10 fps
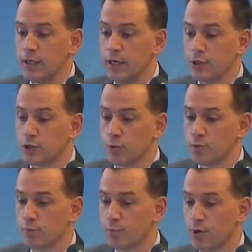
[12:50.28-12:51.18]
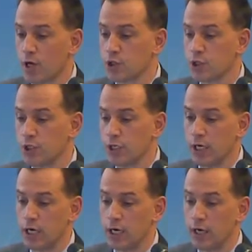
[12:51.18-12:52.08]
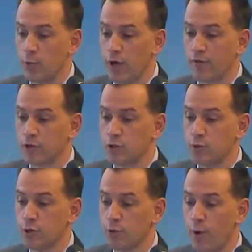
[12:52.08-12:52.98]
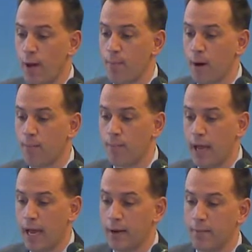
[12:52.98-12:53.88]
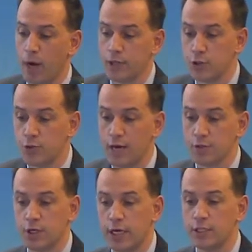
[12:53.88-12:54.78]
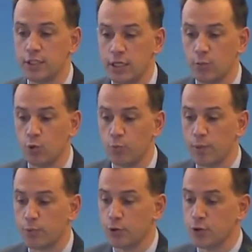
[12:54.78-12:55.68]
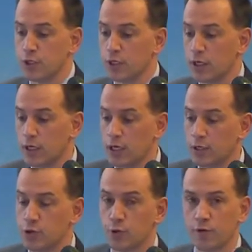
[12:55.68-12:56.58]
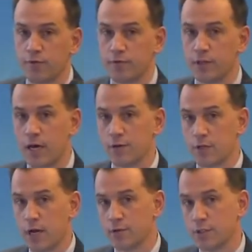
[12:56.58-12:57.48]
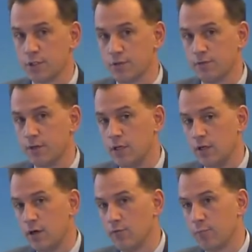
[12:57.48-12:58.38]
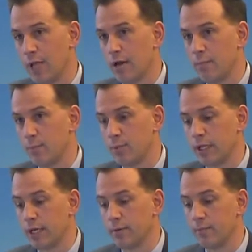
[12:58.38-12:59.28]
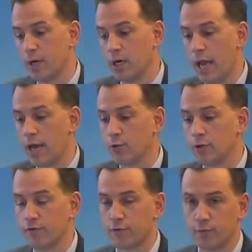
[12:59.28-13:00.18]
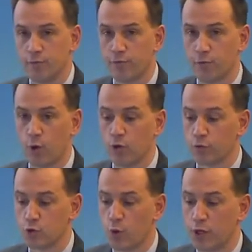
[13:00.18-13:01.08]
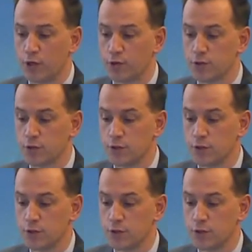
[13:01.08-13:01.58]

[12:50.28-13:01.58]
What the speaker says: In terms of production, we have a 2-year ramp up, and by 2018, we'll be producing 250,000 ounces of platinum and palladium annually for well over 20 years.